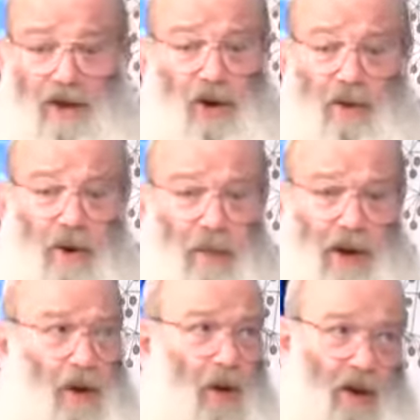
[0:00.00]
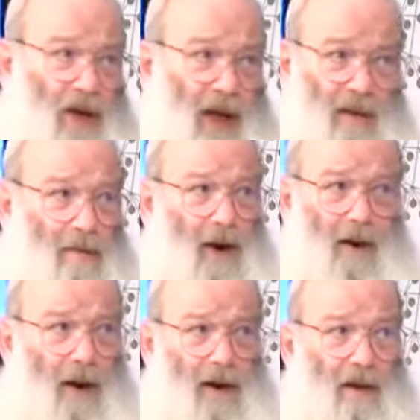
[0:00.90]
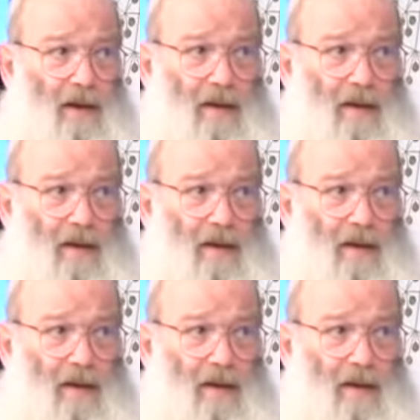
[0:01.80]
she would have been long dead and buried